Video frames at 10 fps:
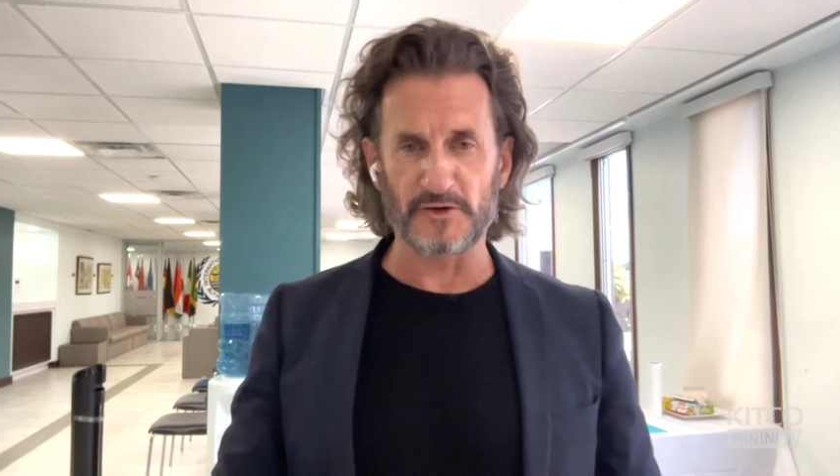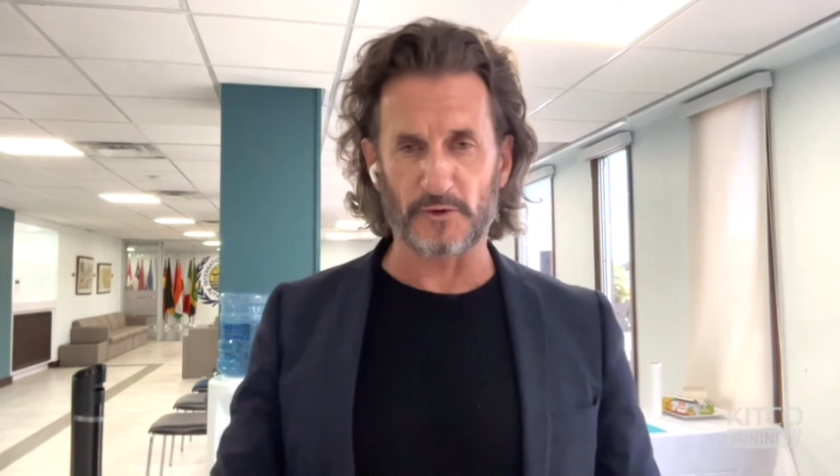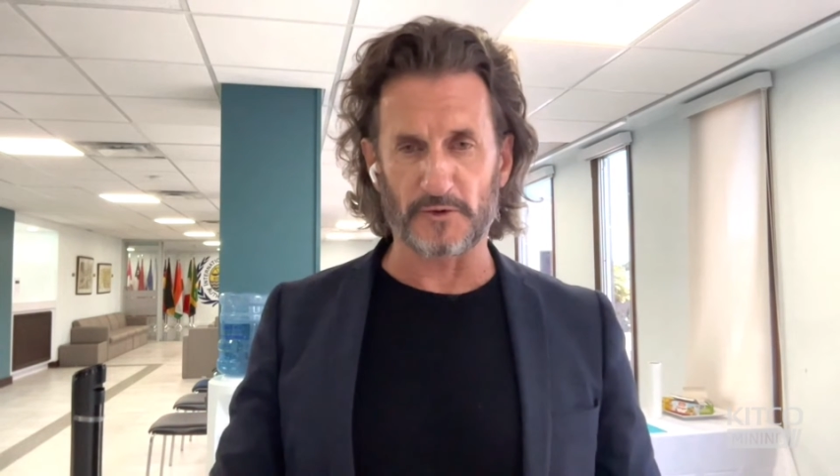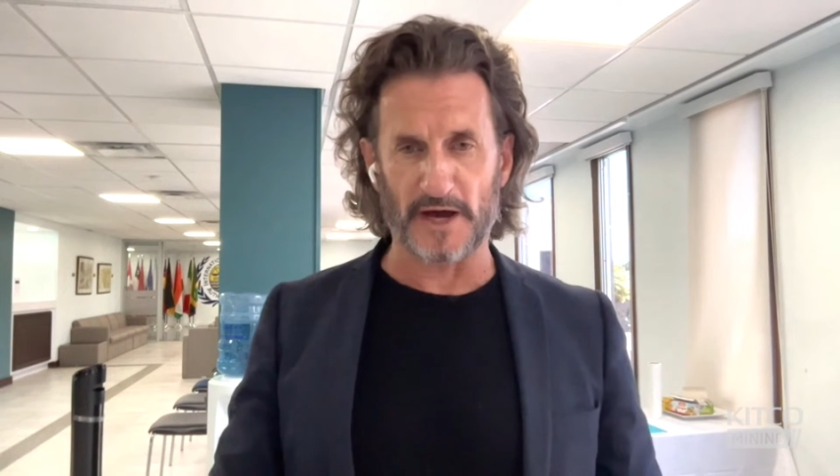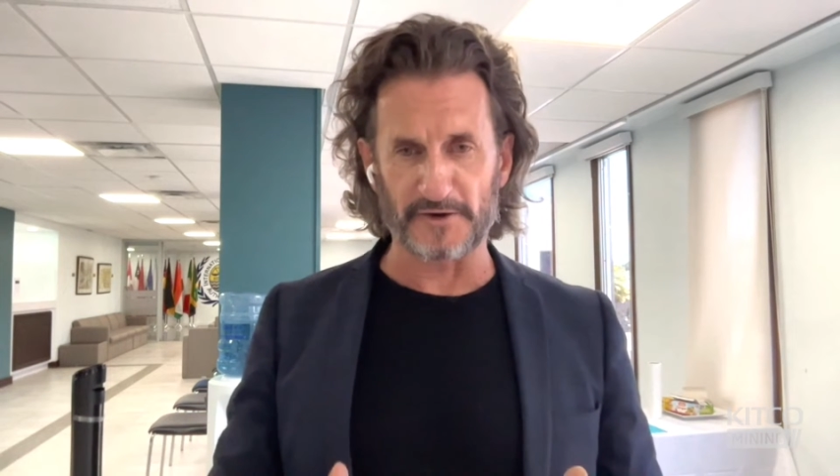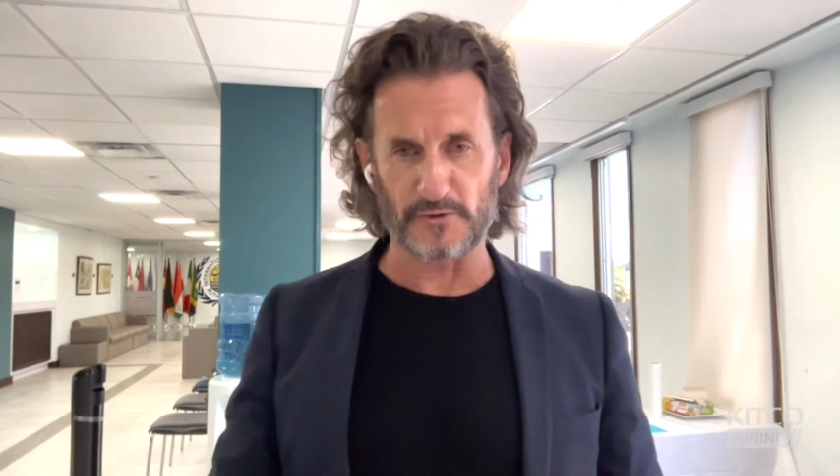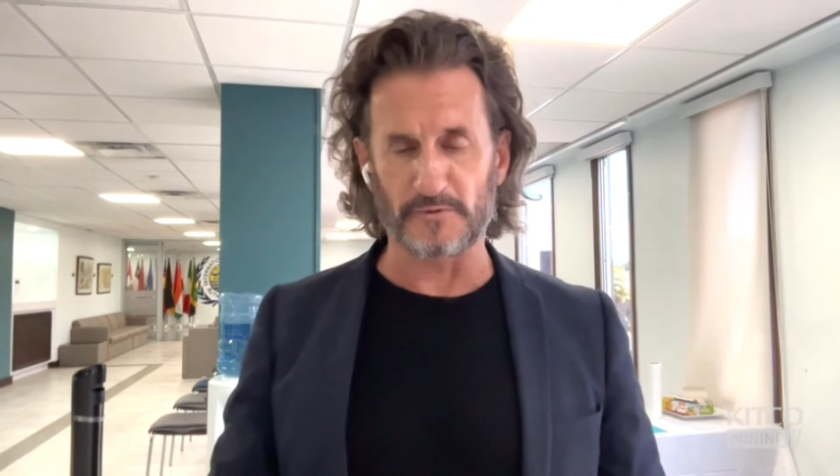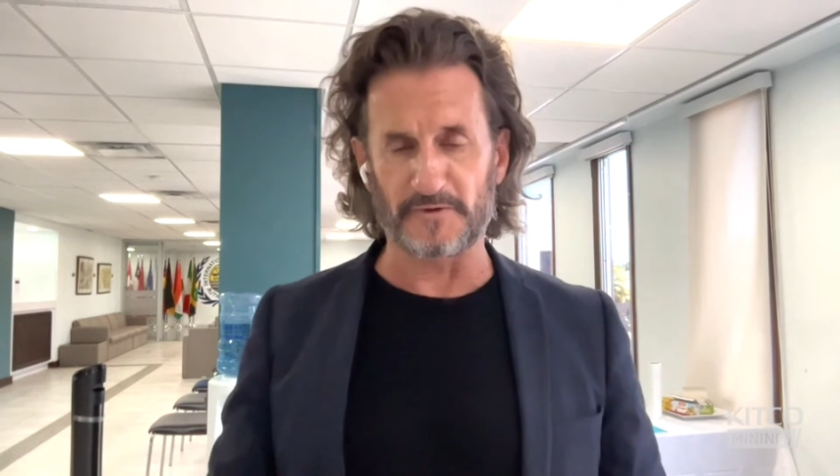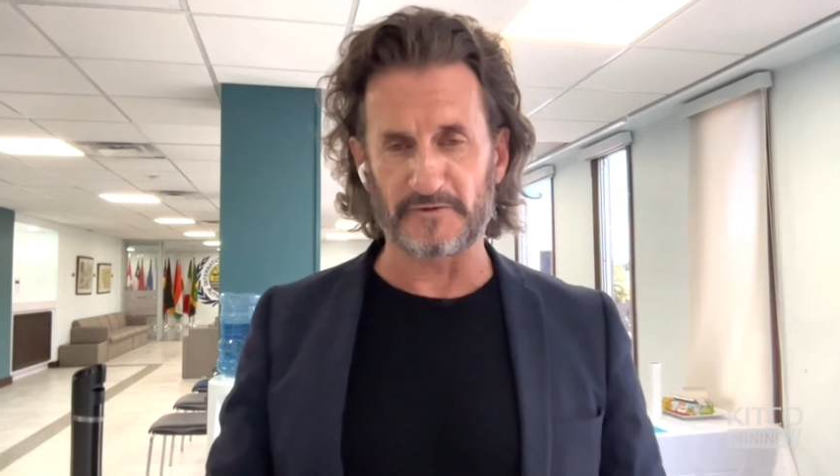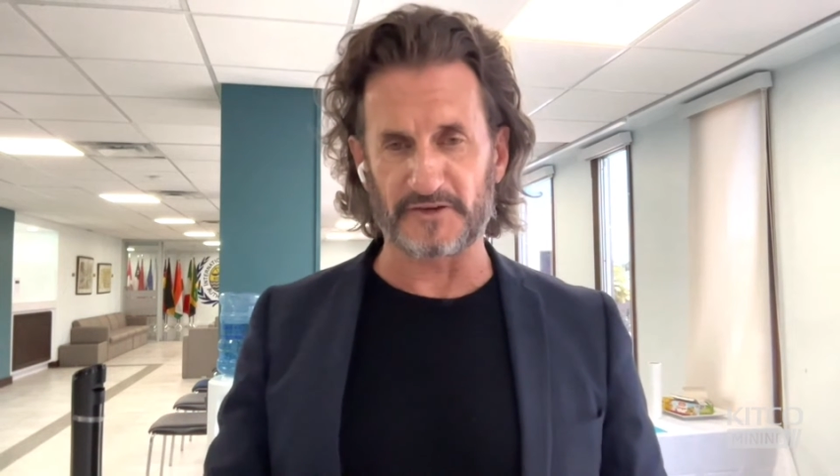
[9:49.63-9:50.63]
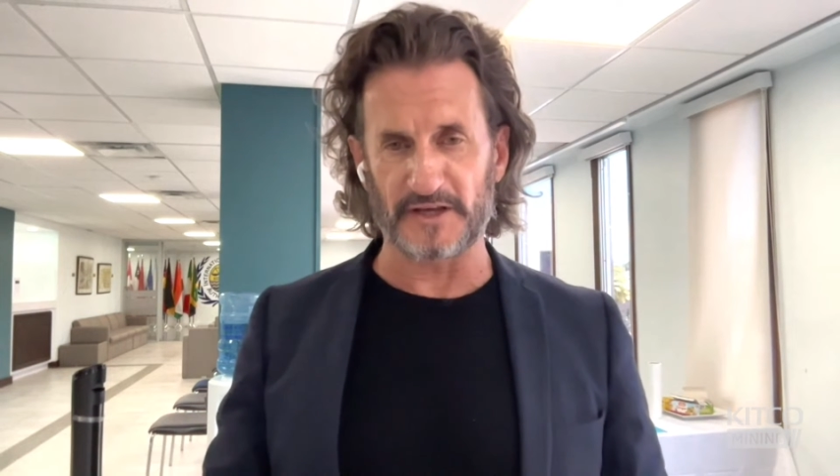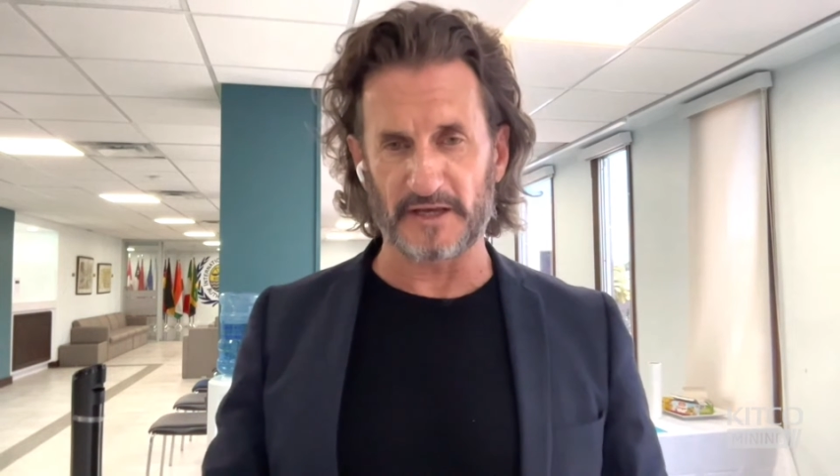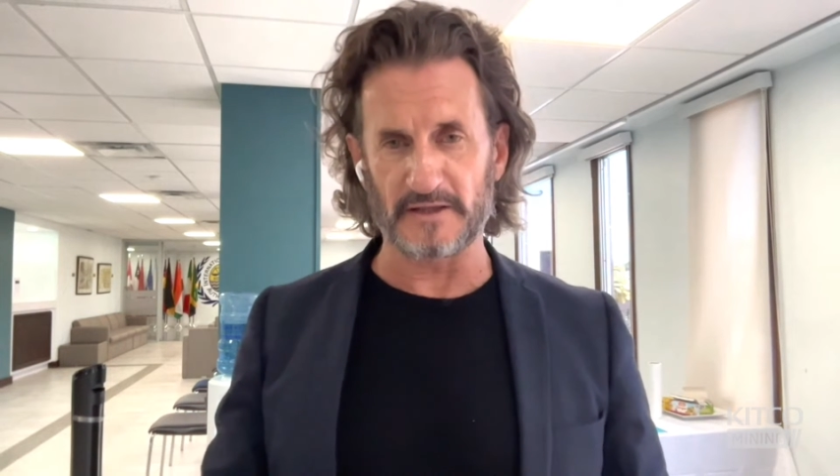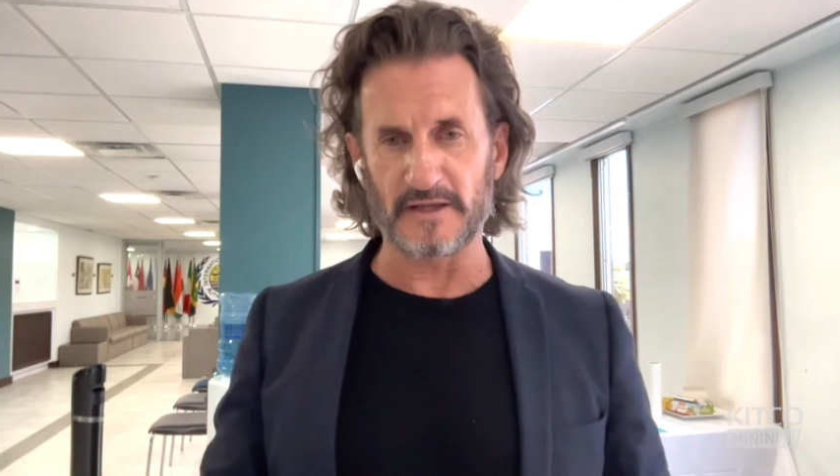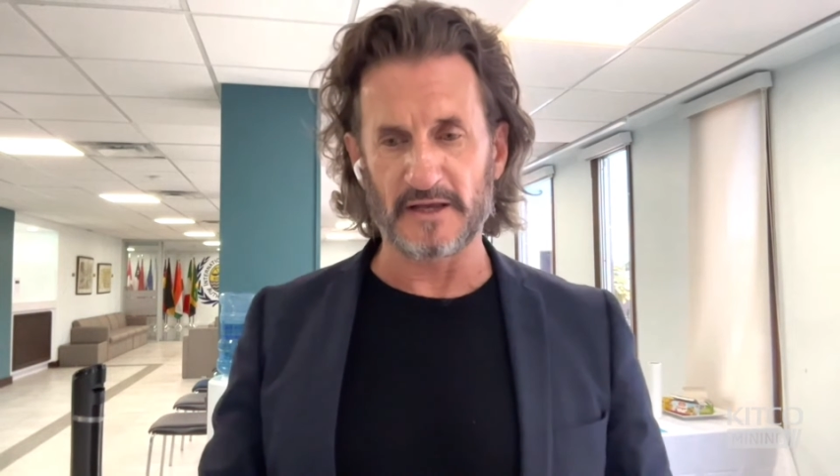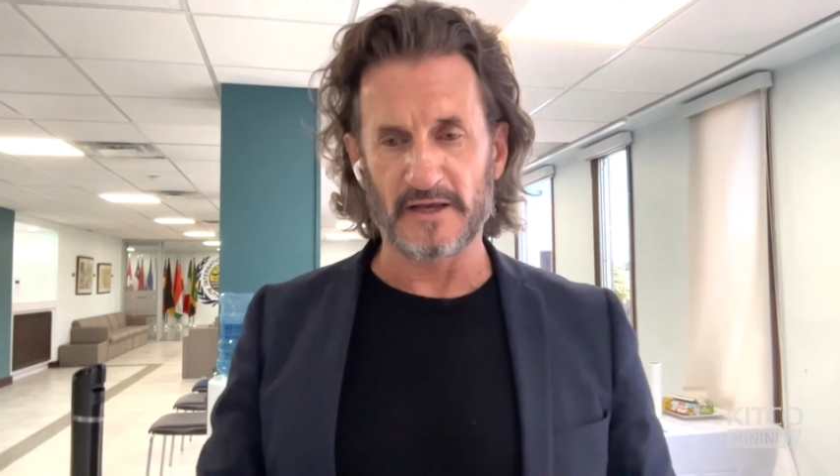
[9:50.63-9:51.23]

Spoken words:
called Article 15